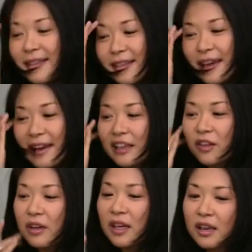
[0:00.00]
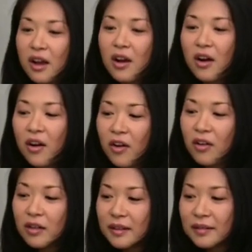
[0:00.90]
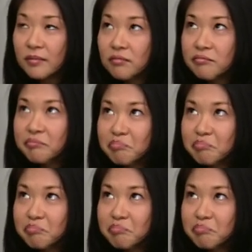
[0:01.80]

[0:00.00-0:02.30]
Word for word: Thank you. That's our last hairdo.